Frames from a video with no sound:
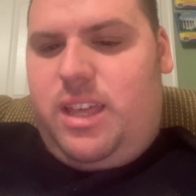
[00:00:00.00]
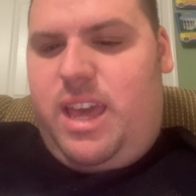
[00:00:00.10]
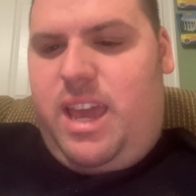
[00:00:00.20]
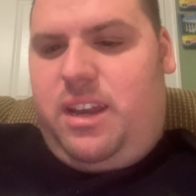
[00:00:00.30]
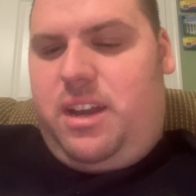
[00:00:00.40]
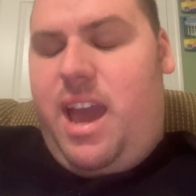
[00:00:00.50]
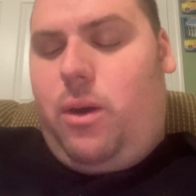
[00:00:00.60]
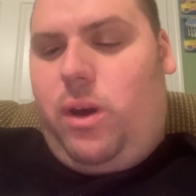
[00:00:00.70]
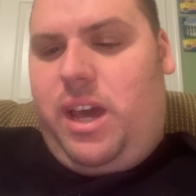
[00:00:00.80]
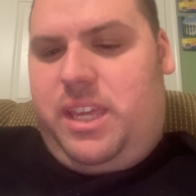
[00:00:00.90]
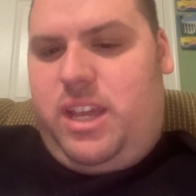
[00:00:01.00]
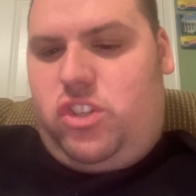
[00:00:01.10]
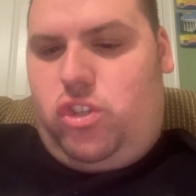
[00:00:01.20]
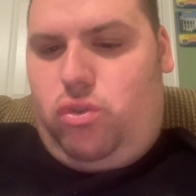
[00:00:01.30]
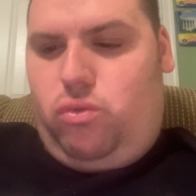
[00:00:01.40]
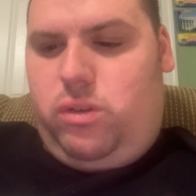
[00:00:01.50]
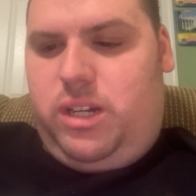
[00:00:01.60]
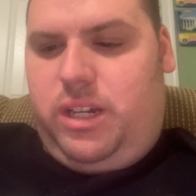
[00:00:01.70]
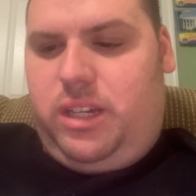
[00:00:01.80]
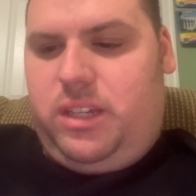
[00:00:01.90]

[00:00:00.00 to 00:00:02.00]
And now I get to